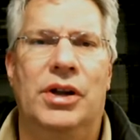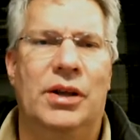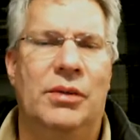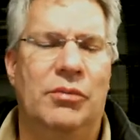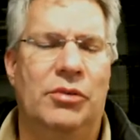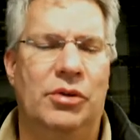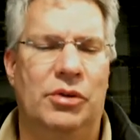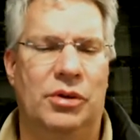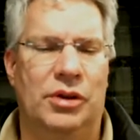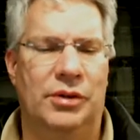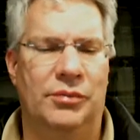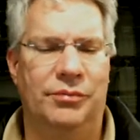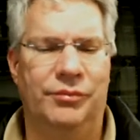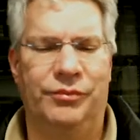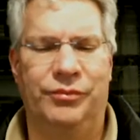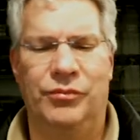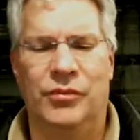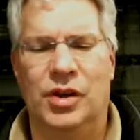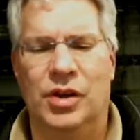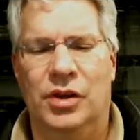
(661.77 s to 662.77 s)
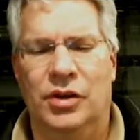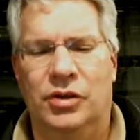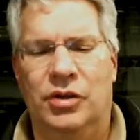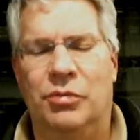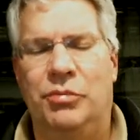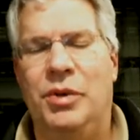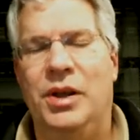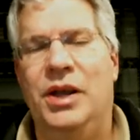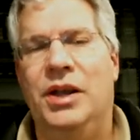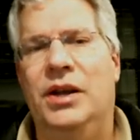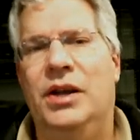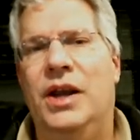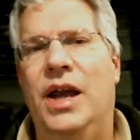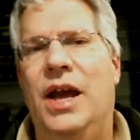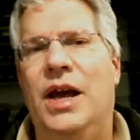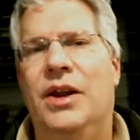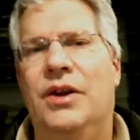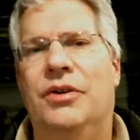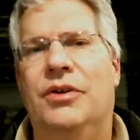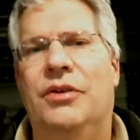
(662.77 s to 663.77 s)
him to being an
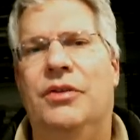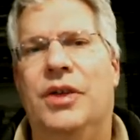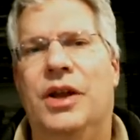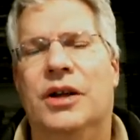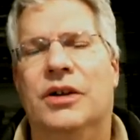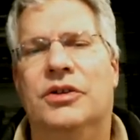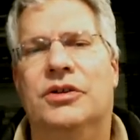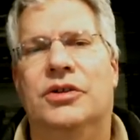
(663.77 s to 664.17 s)
editor there,